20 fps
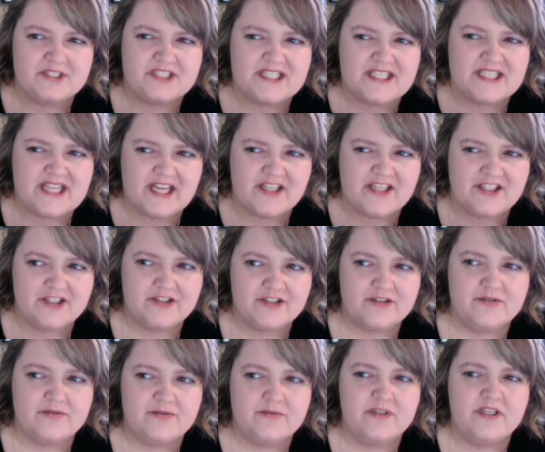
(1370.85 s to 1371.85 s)
to get
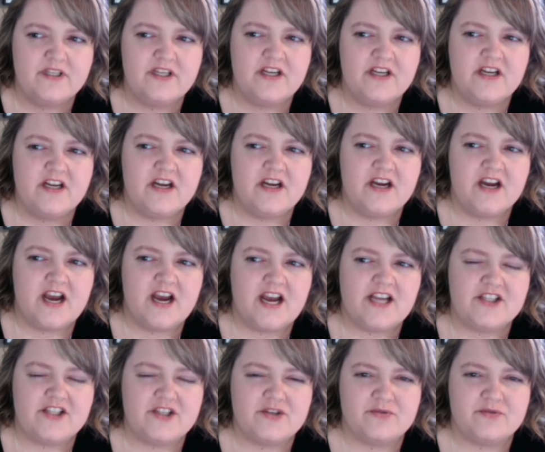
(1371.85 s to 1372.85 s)
to, I
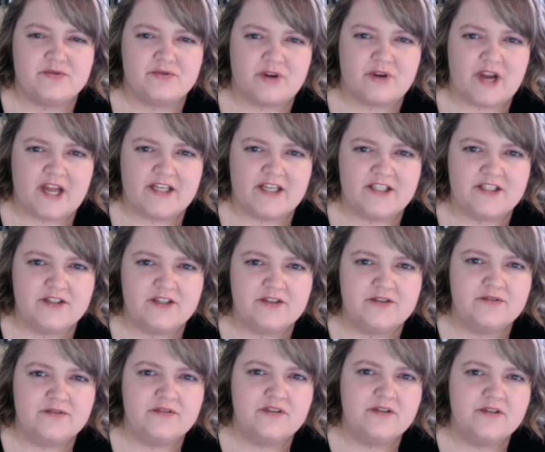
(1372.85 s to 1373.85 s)
choose
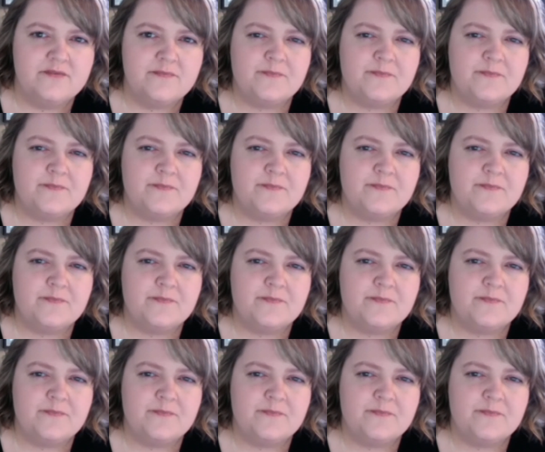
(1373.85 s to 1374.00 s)
gratitude,